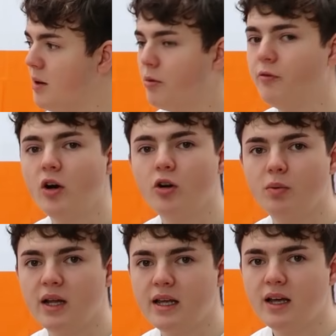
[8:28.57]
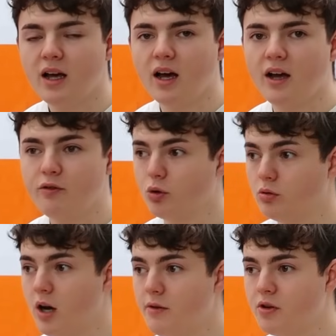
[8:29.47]
preferably if you're a
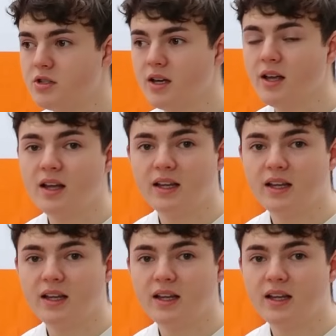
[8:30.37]
right footer,